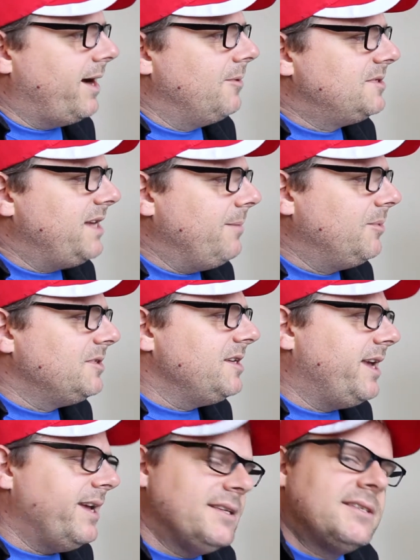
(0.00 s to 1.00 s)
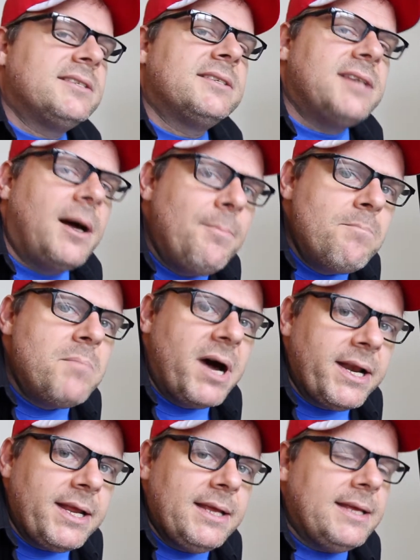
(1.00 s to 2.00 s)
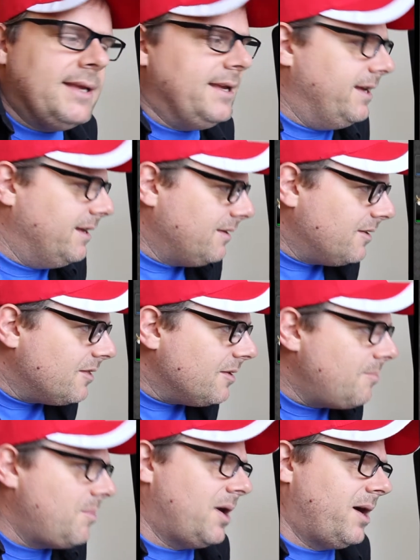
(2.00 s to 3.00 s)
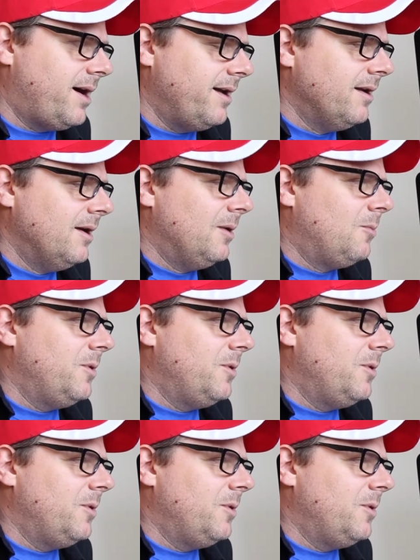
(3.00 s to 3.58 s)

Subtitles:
I was able to get some money into the pot